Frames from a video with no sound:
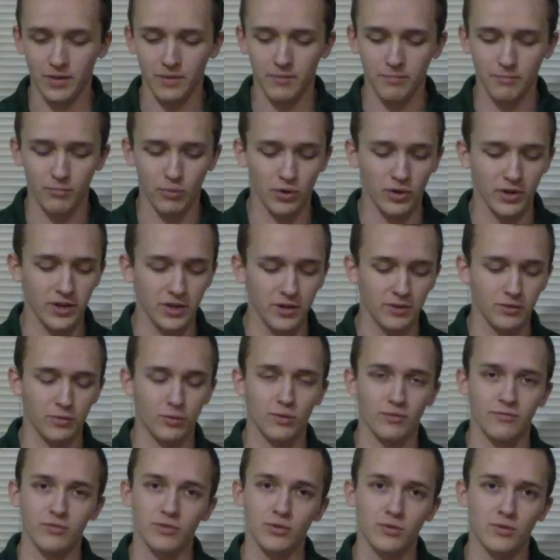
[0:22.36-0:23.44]
braid
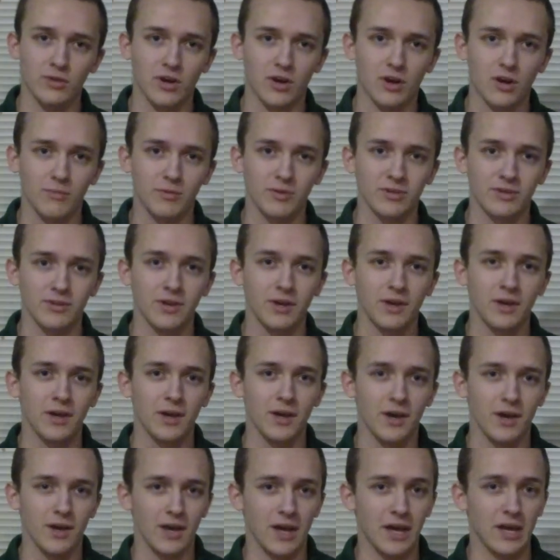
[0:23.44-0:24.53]
or fluorocarbon
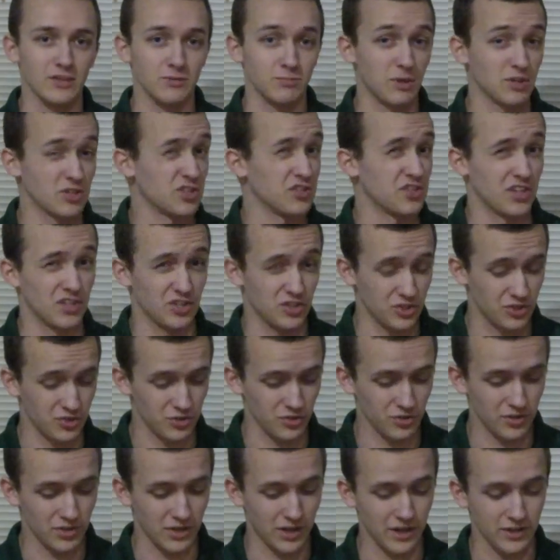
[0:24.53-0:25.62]
as much as I
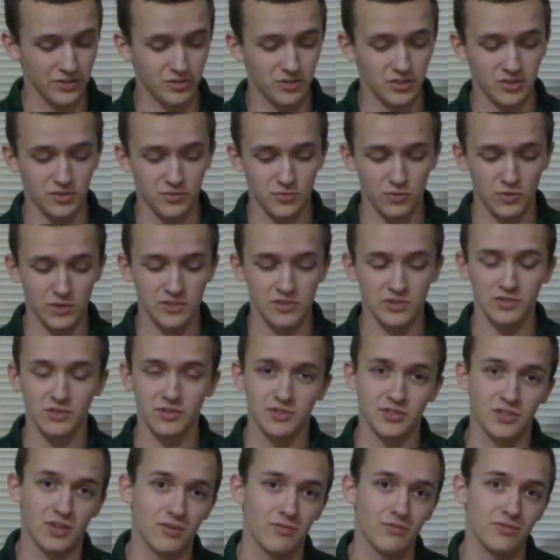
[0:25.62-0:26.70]
should. I just recently
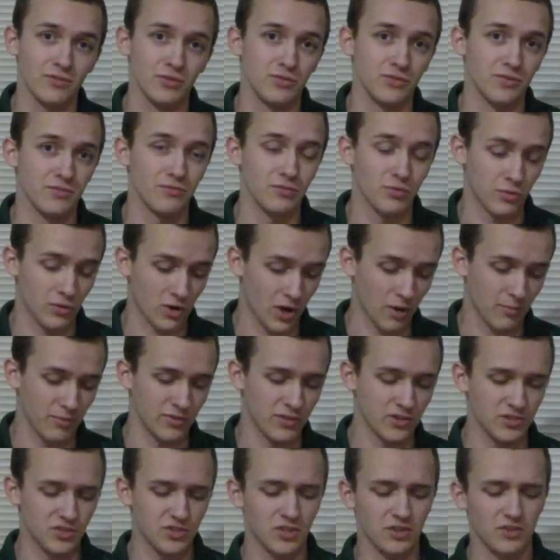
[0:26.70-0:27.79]
started using fluorocarbon
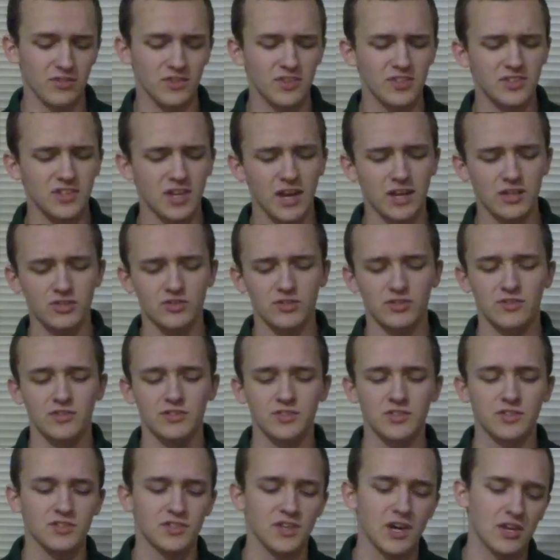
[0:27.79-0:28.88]
this year, and this
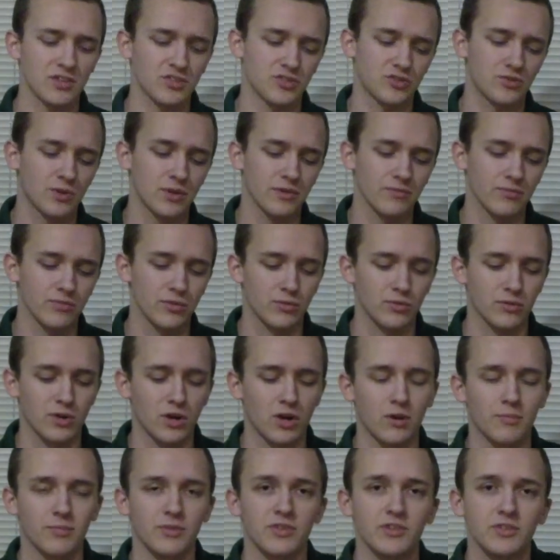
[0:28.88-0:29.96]
is not straight
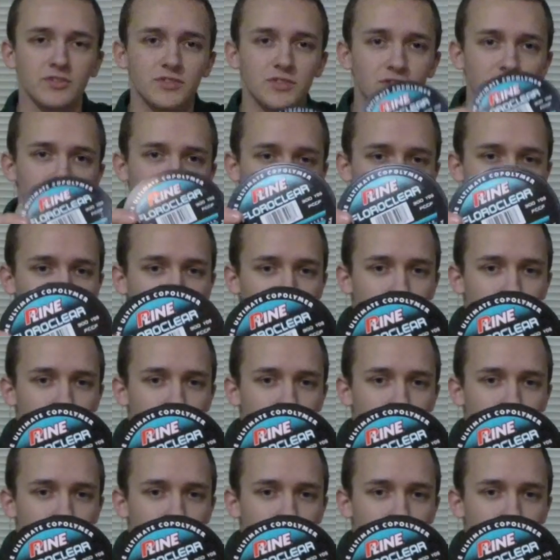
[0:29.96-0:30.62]
fluorocarbon. This is